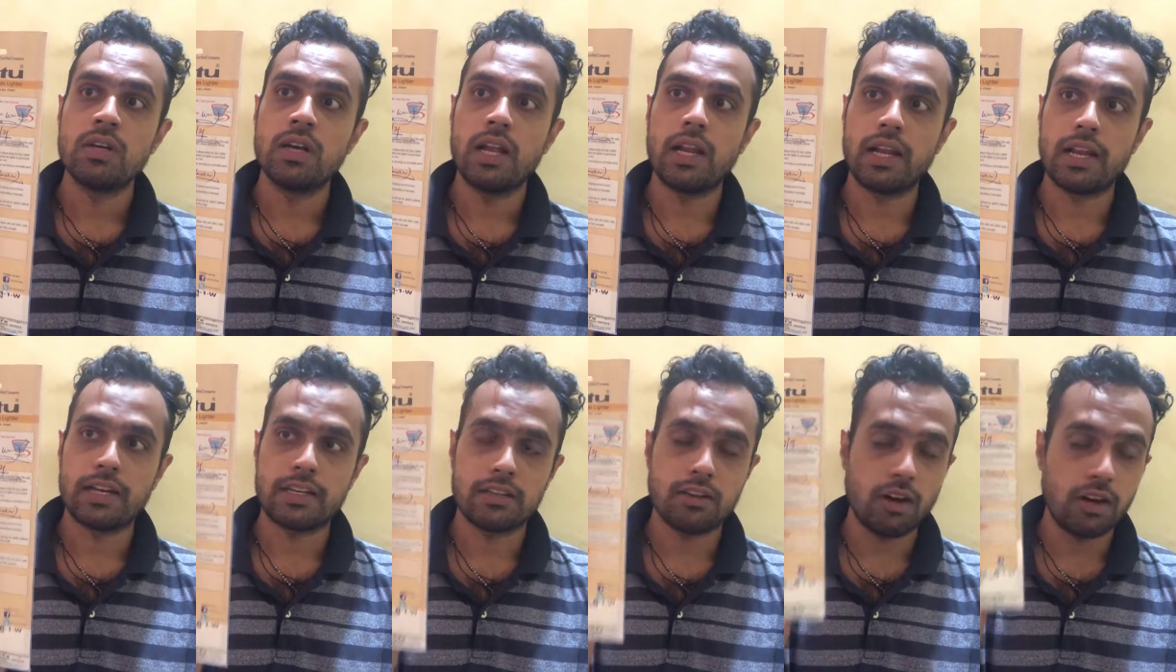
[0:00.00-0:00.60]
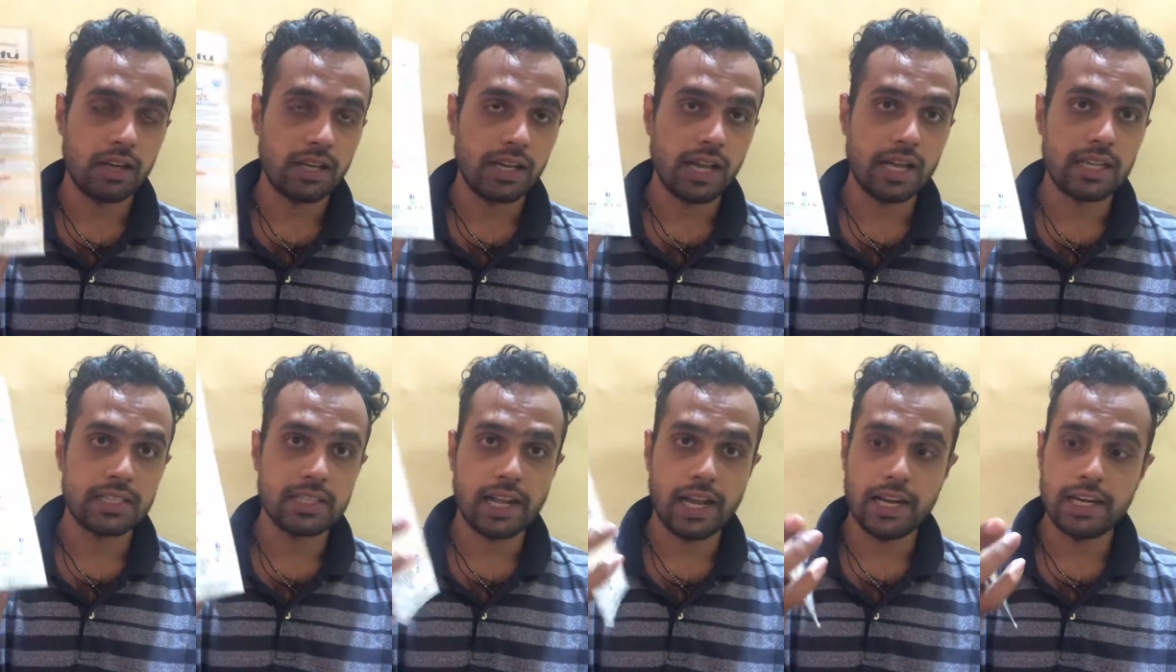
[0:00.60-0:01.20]
electronic
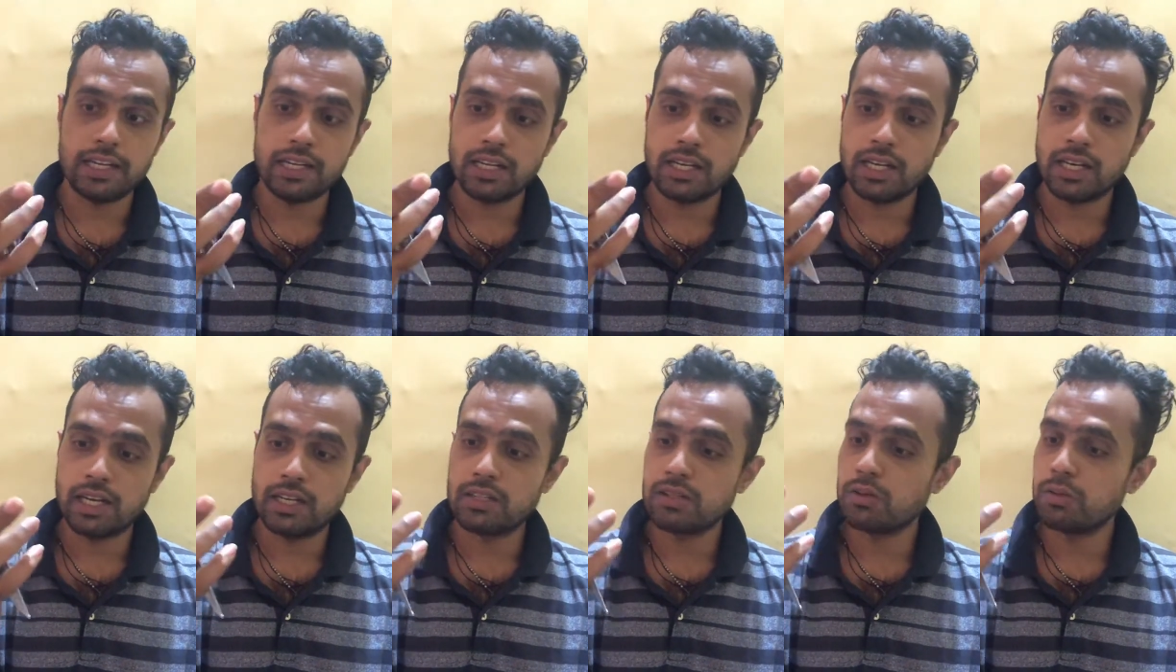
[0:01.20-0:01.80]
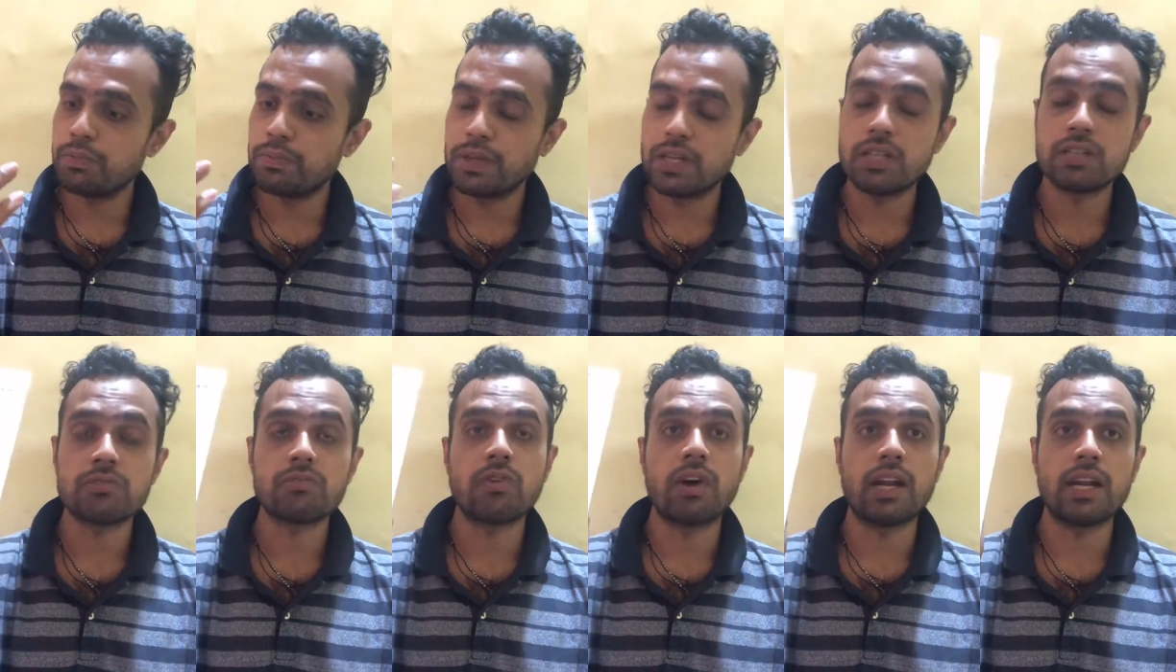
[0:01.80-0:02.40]
gas lighter is
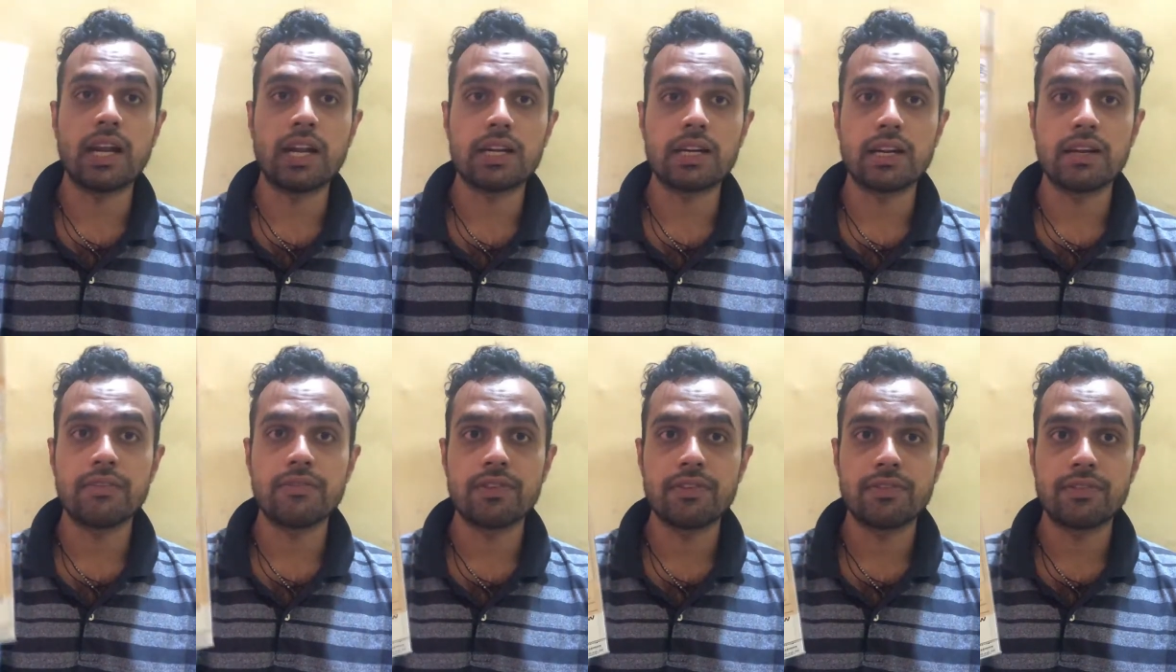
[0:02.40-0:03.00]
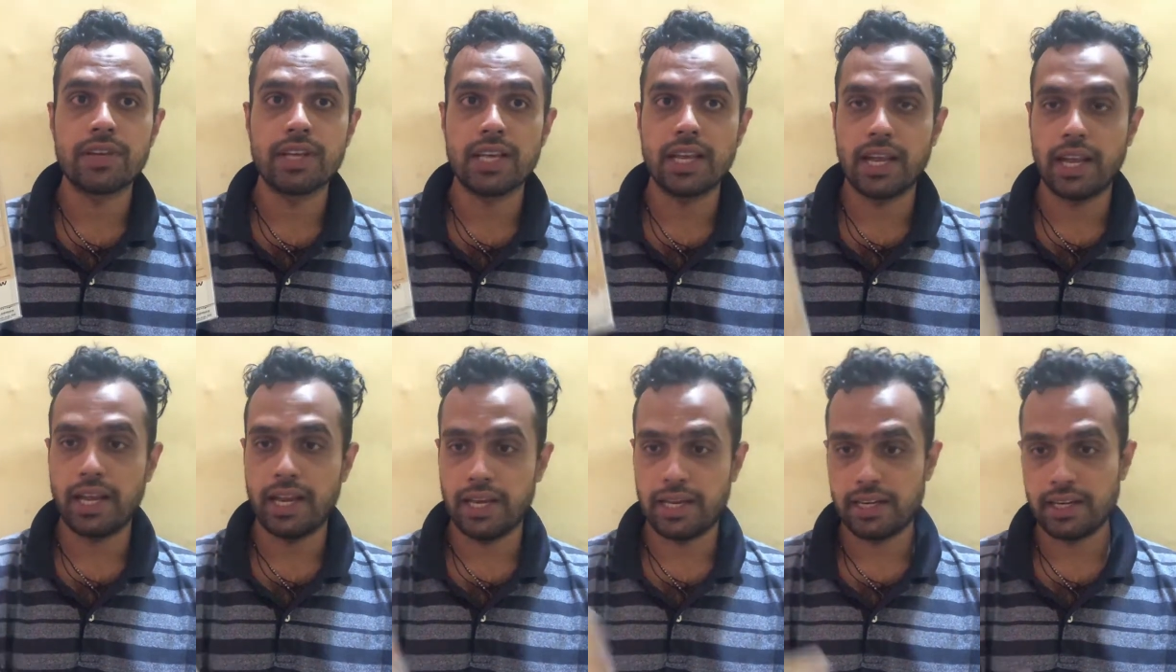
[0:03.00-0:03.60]
rupees
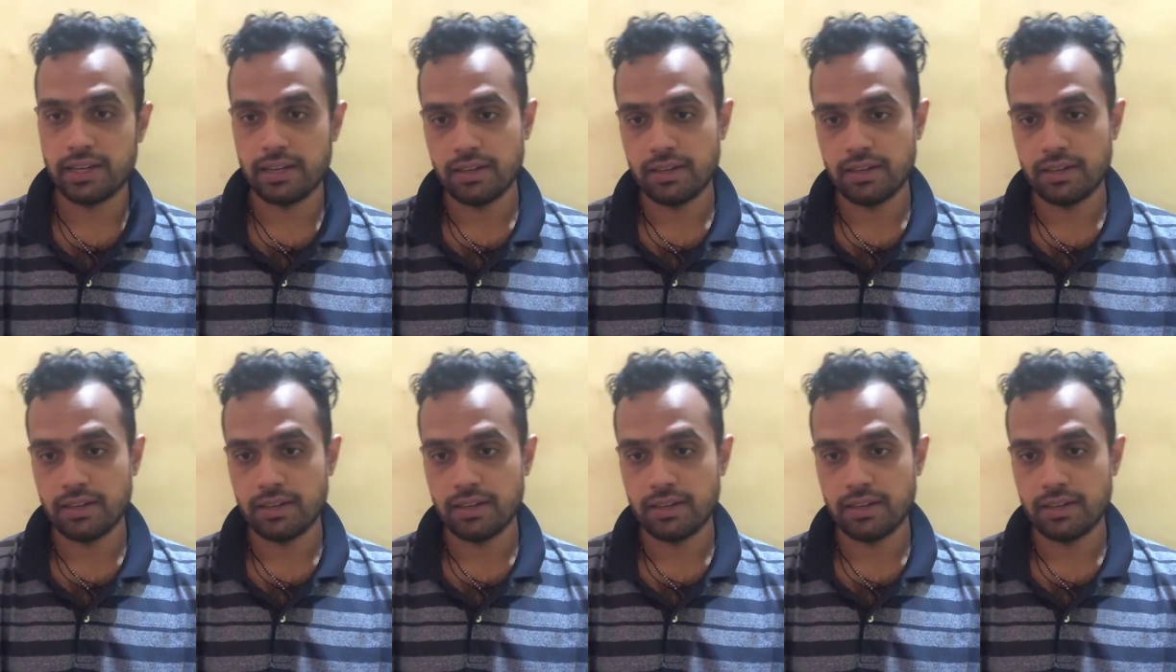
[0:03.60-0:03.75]
158.